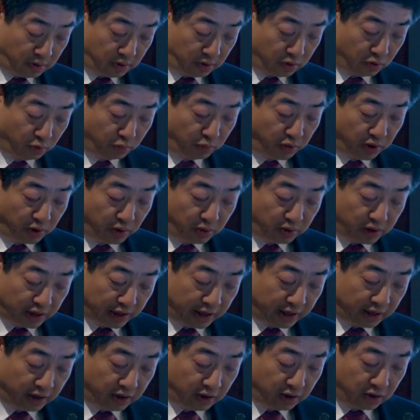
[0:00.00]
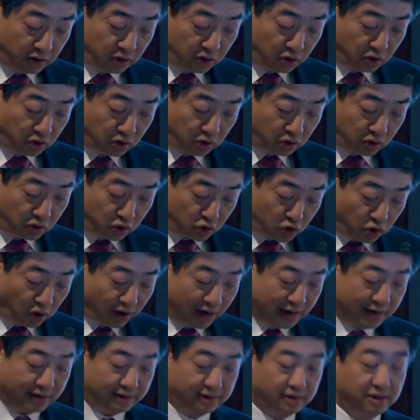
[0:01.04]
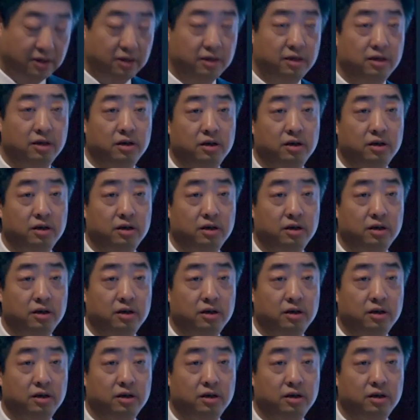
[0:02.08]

to build a trust